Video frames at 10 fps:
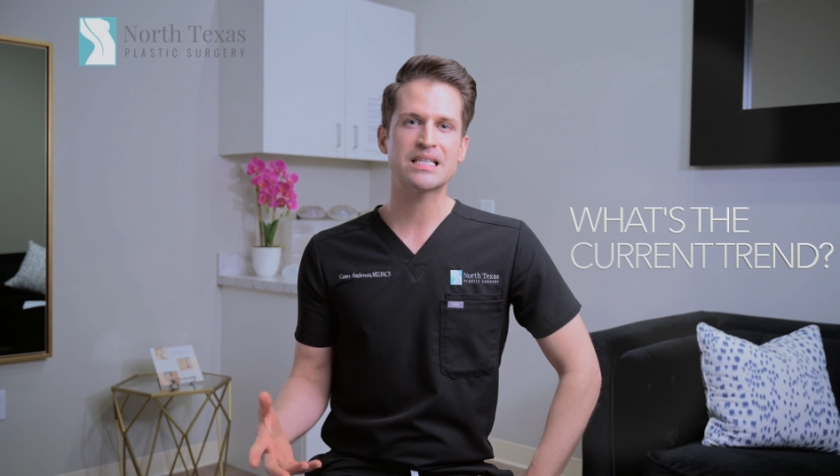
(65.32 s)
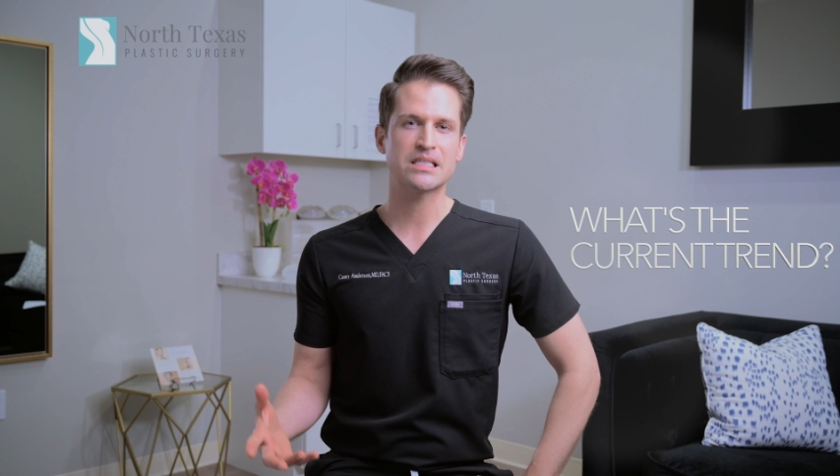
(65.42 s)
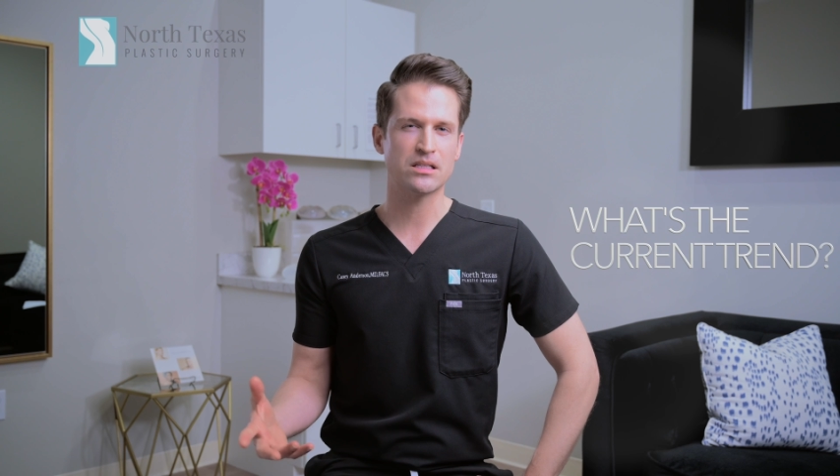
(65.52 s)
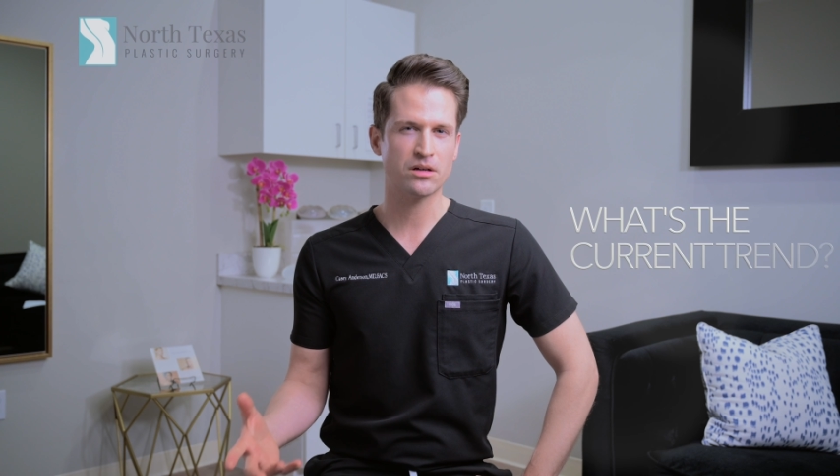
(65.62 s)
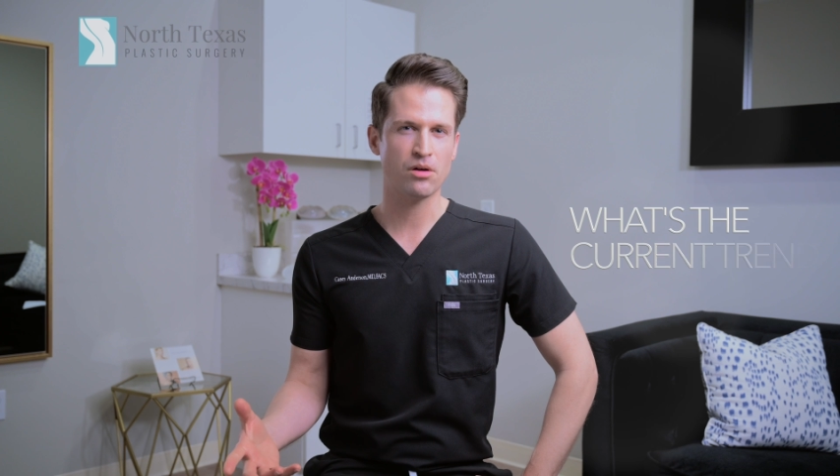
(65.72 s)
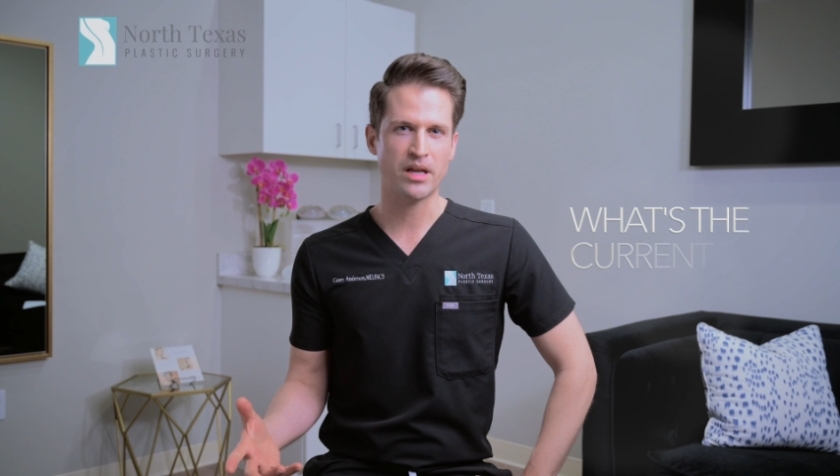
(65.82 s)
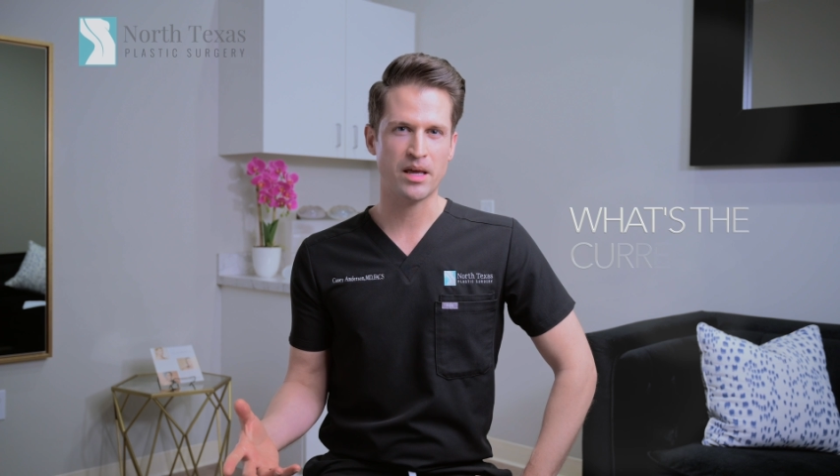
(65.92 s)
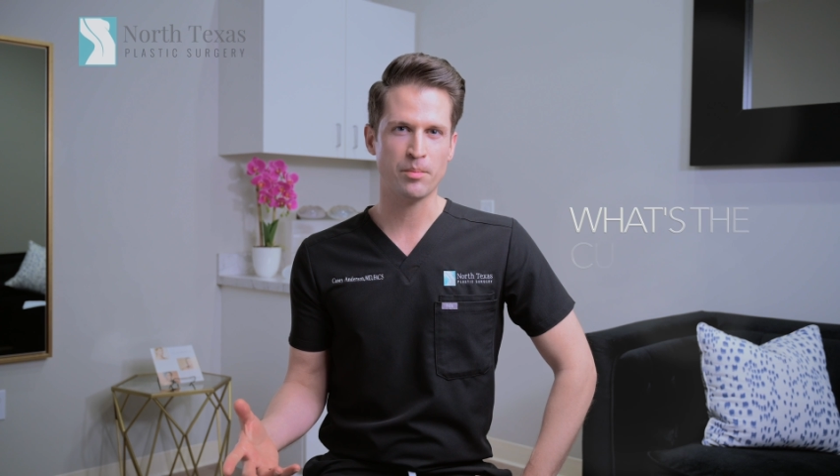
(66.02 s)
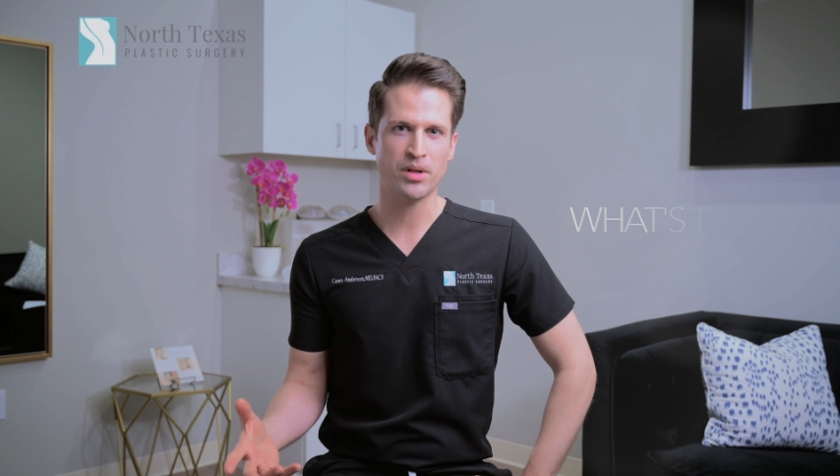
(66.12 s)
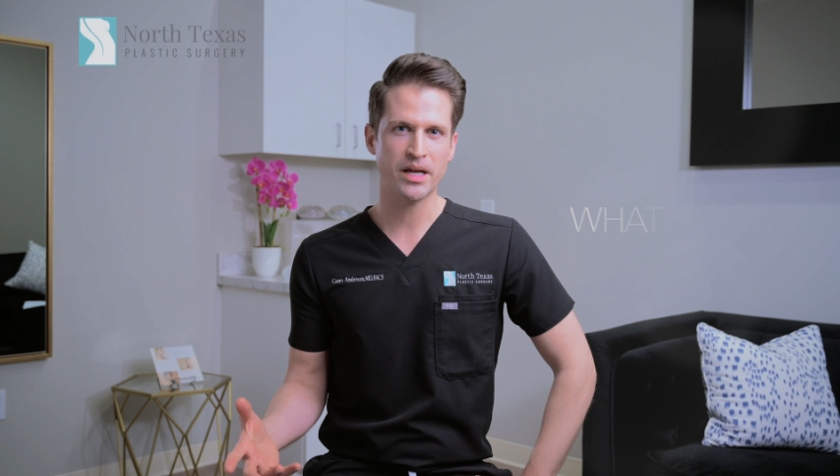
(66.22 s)
silicone
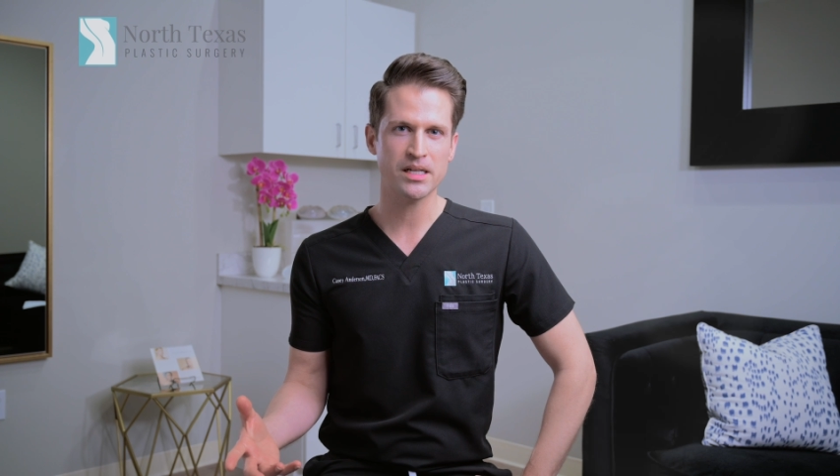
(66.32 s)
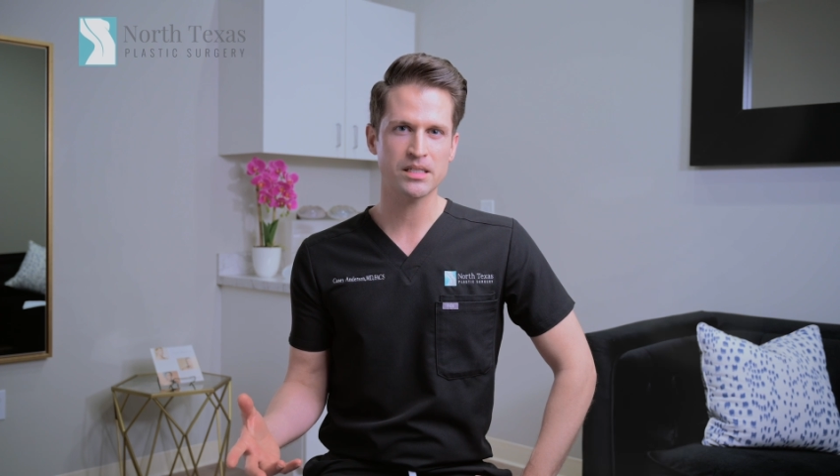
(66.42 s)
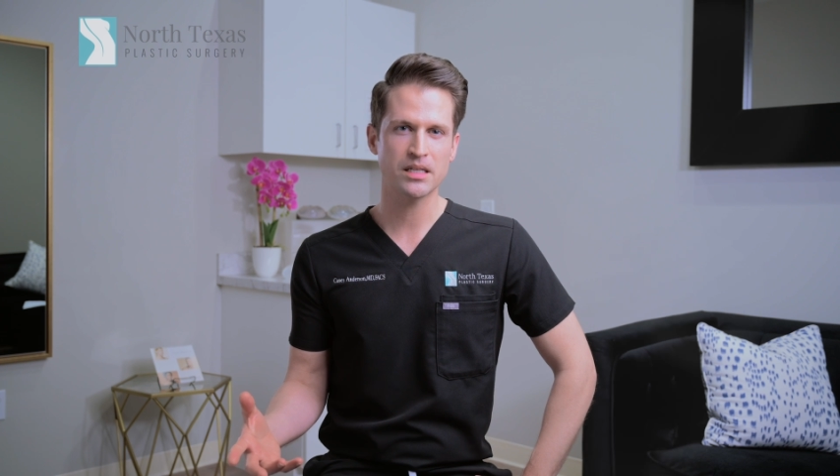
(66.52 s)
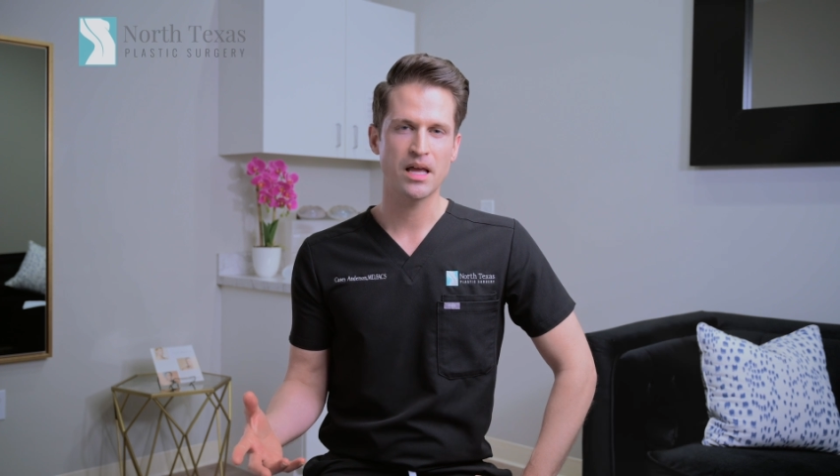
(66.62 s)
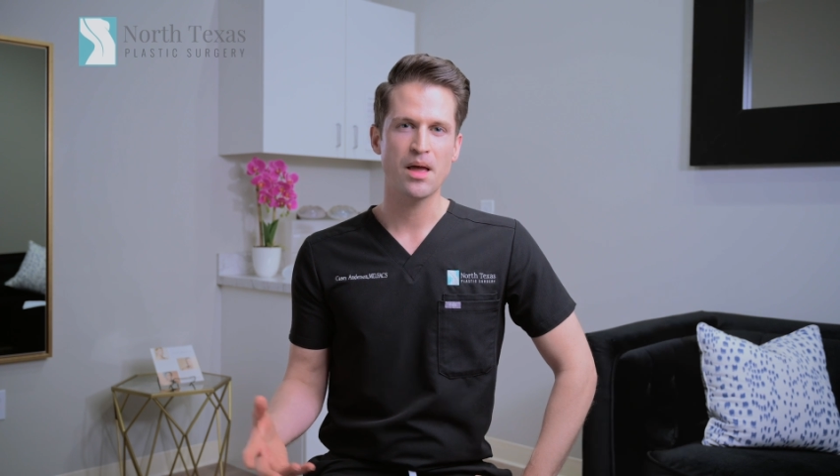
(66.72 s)
implant,